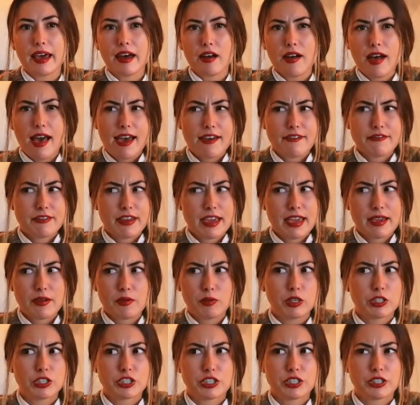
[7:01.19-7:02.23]
El Jefe,
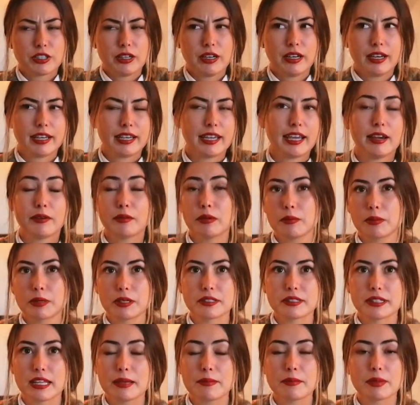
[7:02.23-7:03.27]
which I can't remember
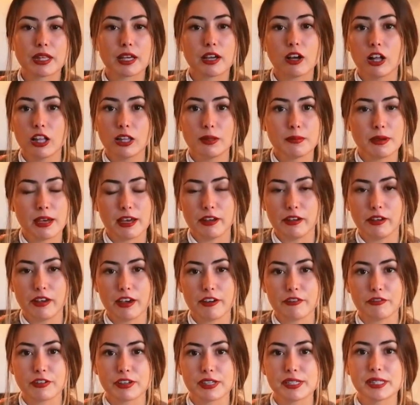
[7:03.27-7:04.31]
his name, but they call him El
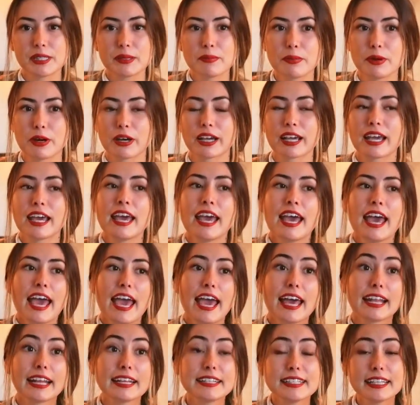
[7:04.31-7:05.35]
Jefe in the book.
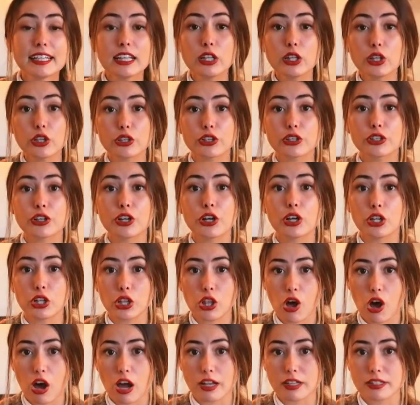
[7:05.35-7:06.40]
And I did learn a
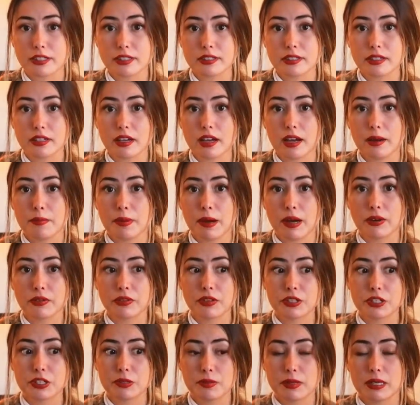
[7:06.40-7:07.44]
lot about
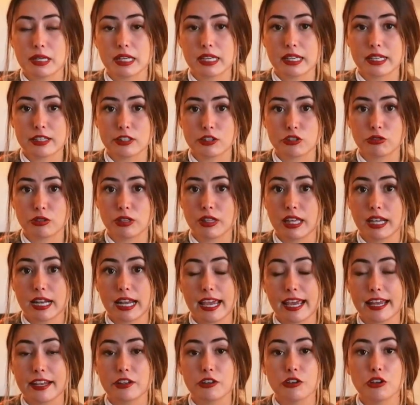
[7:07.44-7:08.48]
the Dominican history that I
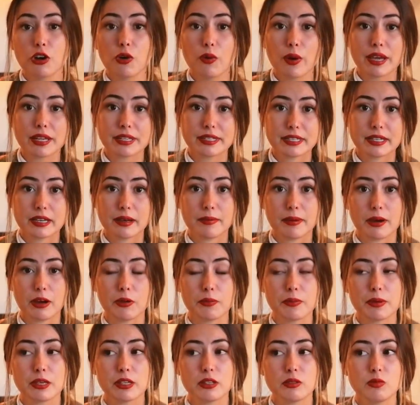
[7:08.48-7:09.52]
had no idea about
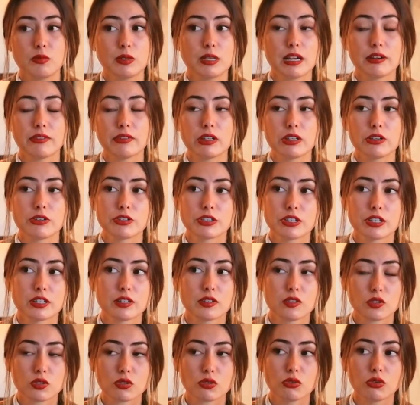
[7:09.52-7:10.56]
because we never learned it in
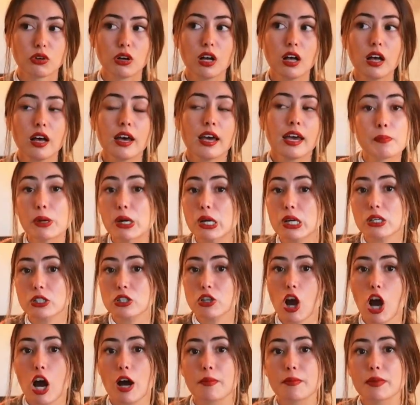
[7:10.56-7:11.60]
school. The book
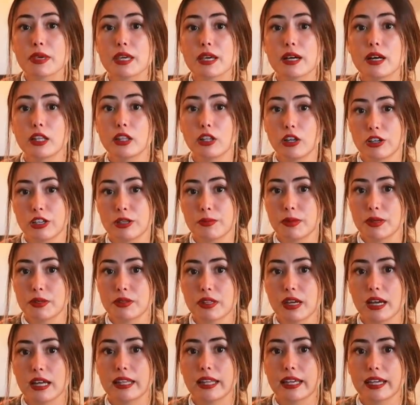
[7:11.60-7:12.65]
taught me a lot about
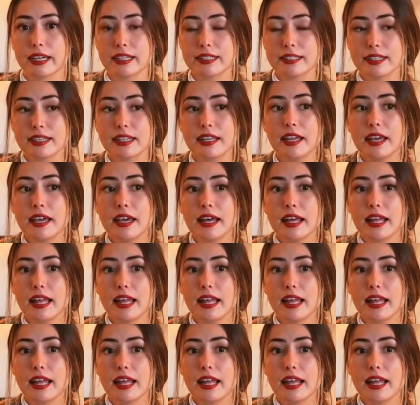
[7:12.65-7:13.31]
that. Like, I did